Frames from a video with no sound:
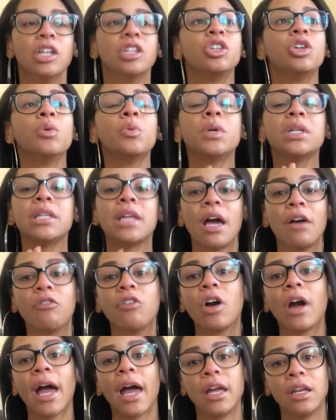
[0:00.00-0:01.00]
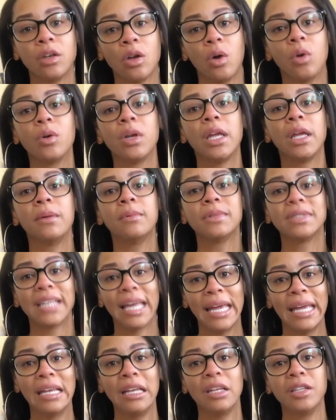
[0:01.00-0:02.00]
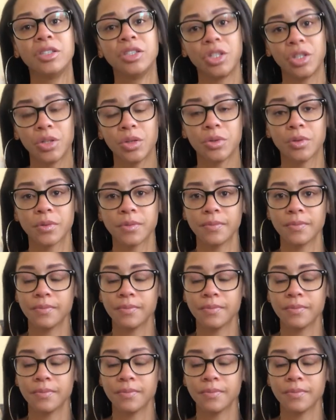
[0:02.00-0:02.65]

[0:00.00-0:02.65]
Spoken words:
You would never have known he was 82.